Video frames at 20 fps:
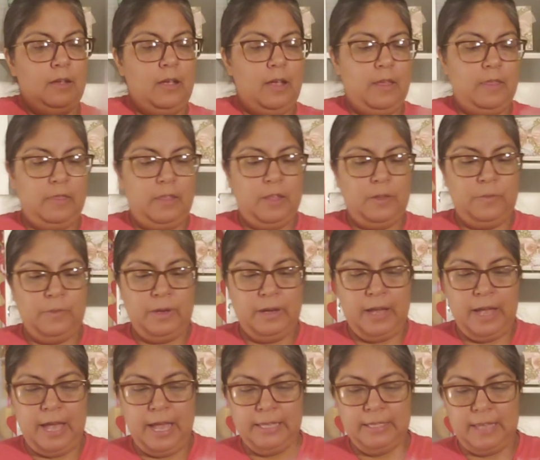And this one,
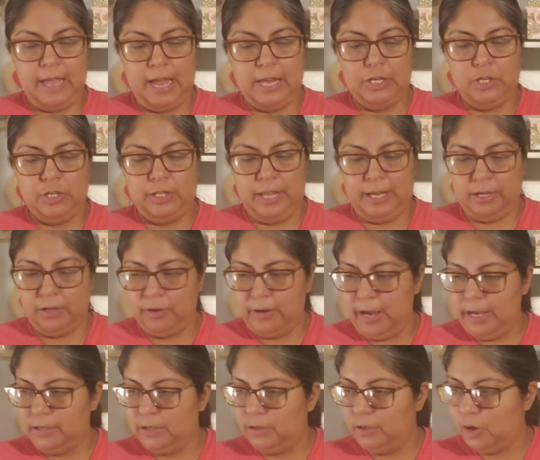guys, I like, you
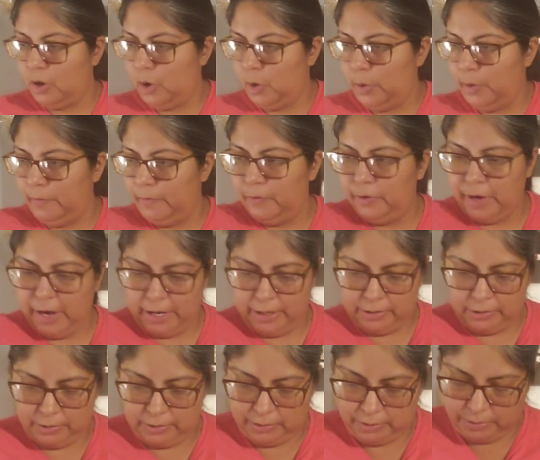guys know, if you
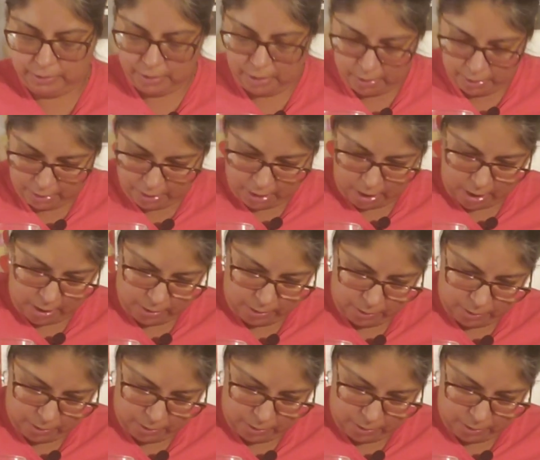guys are not